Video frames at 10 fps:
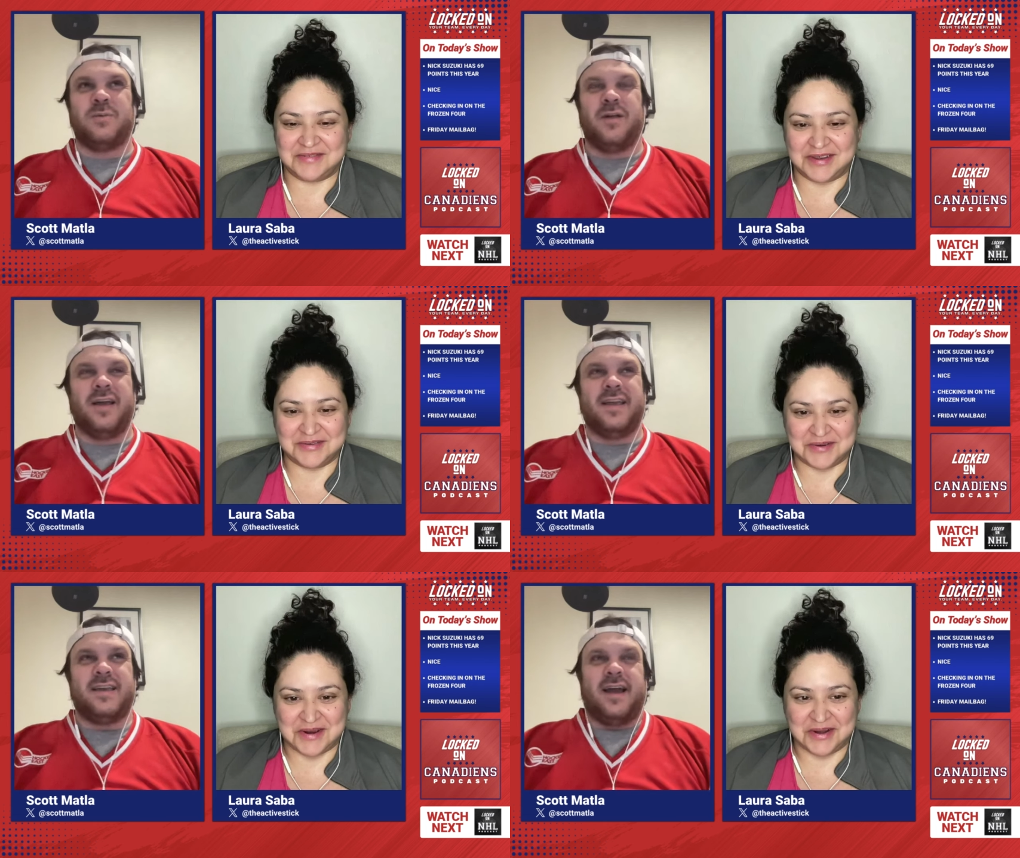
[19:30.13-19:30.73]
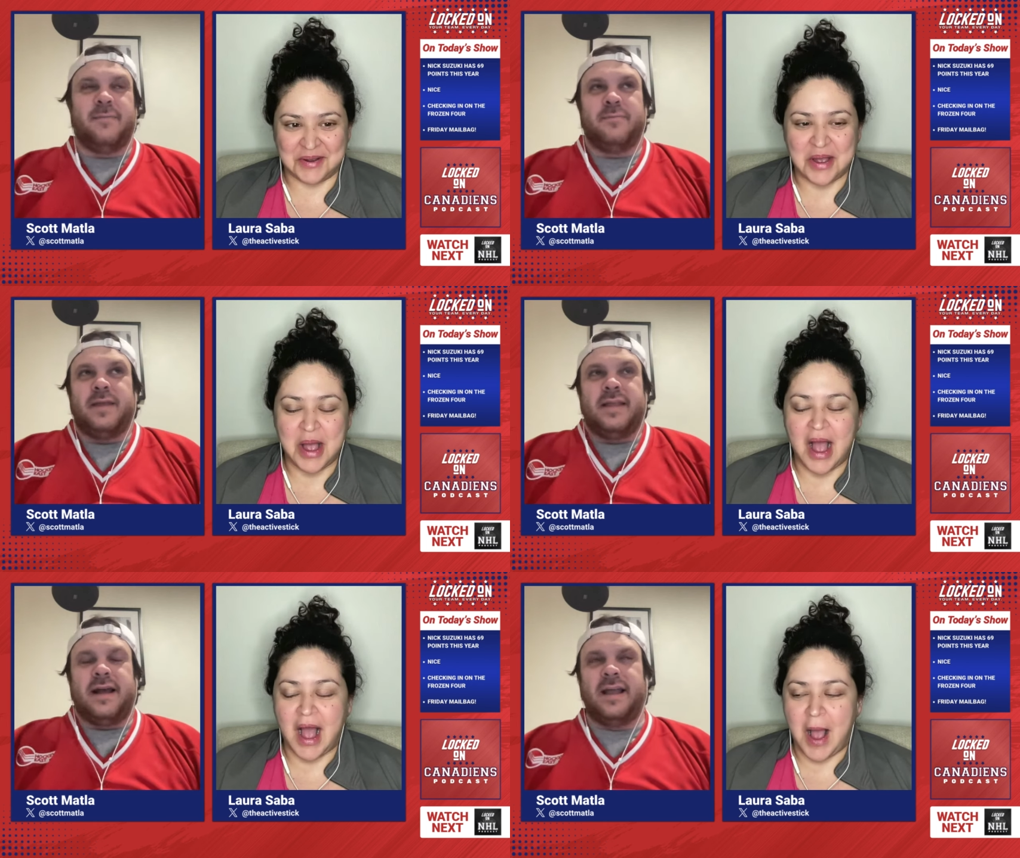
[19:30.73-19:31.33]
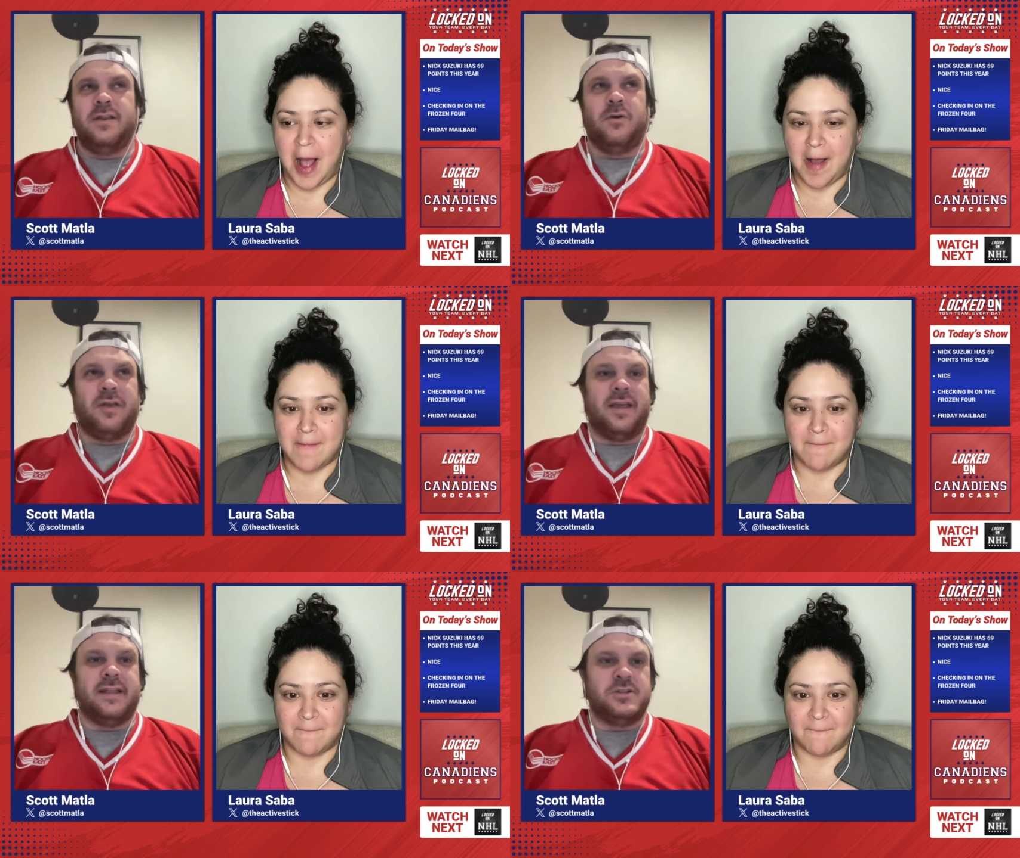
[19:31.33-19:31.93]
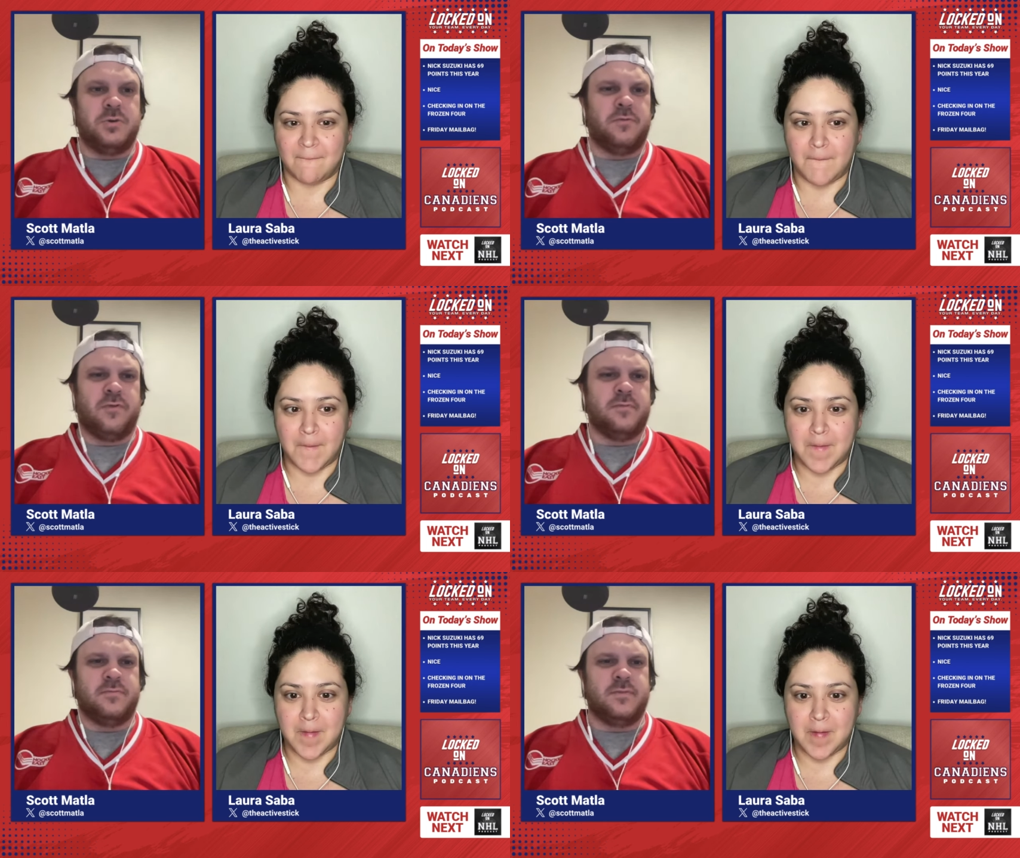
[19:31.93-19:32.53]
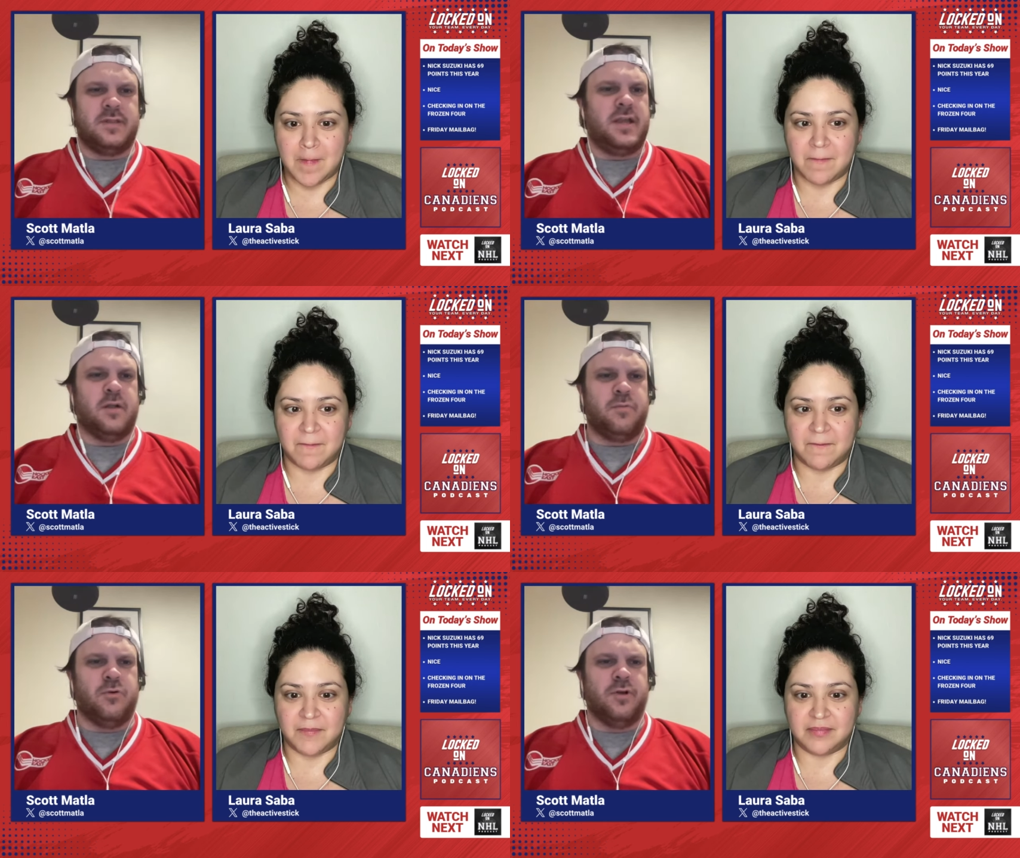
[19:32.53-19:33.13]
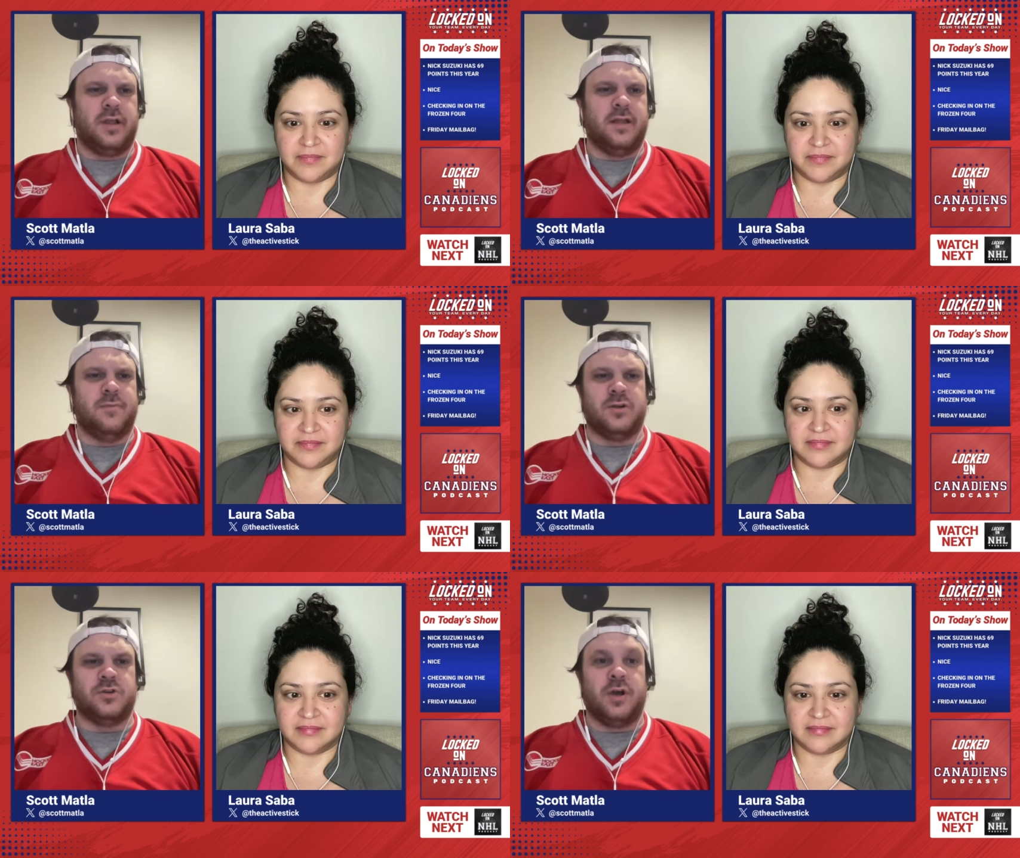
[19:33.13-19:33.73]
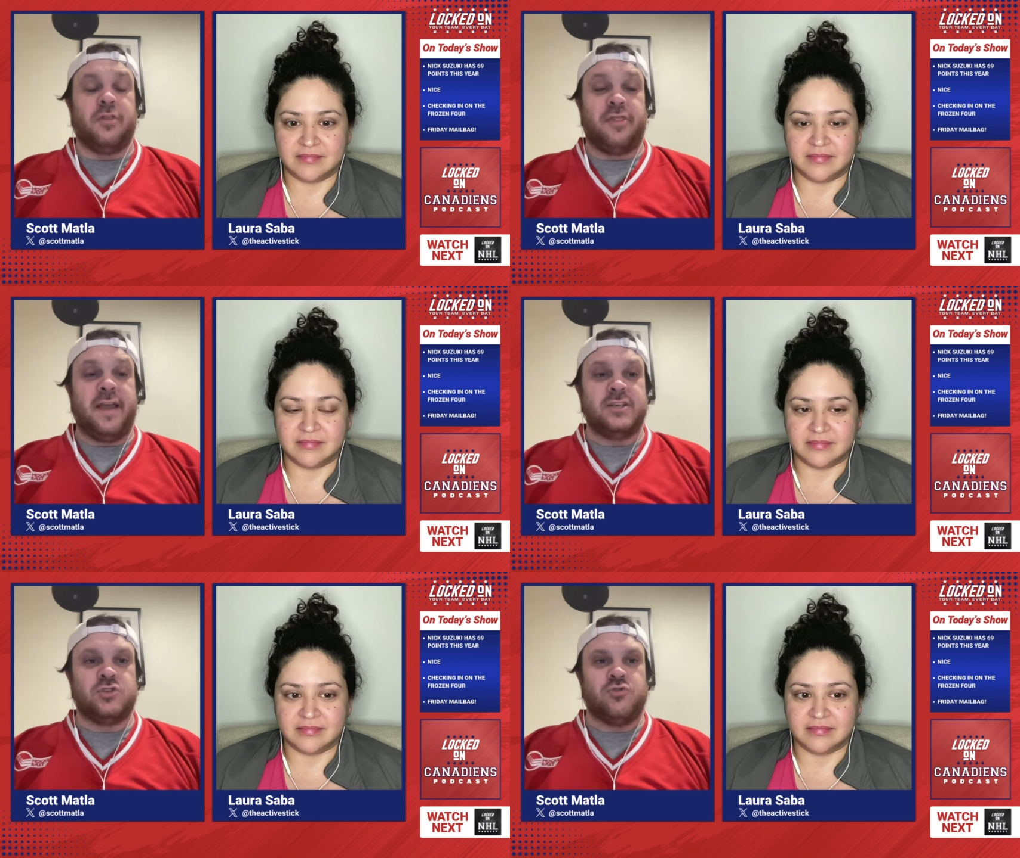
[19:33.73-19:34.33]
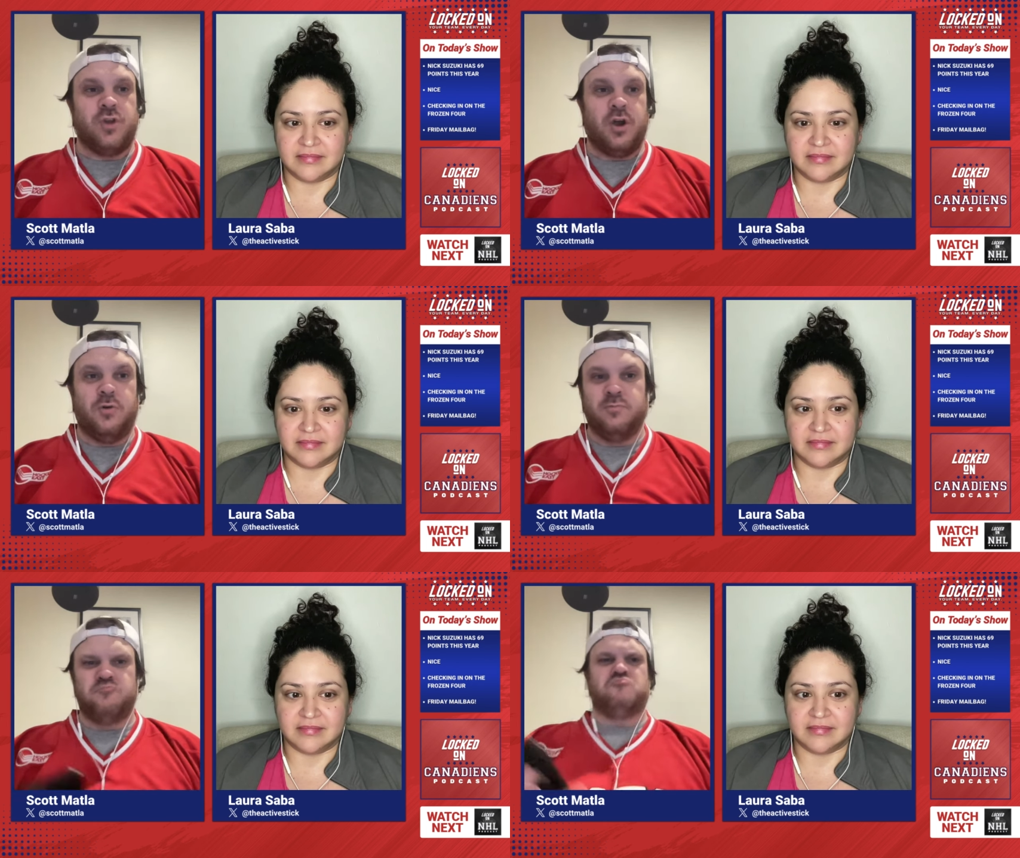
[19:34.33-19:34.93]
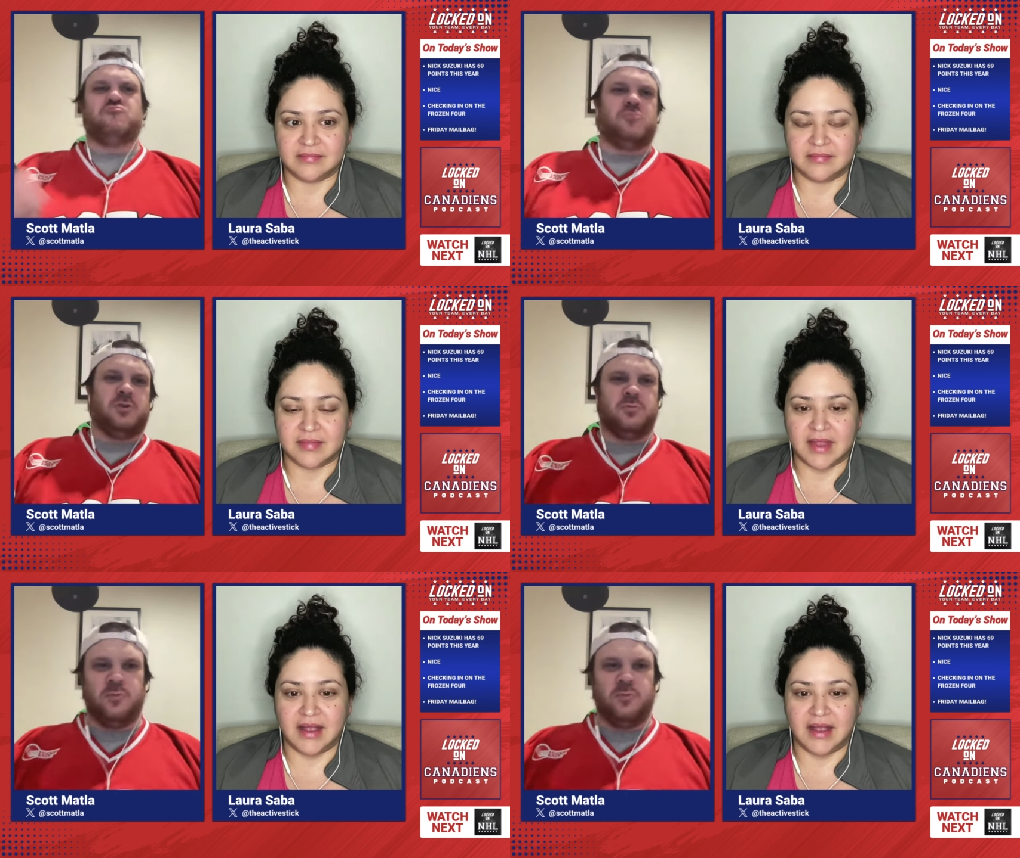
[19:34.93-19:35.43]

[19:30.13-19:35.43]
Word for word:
Speaker 1: so like Toronto. I mean, I know that getting to and from the airport in Montreal, thanks Trudeau, or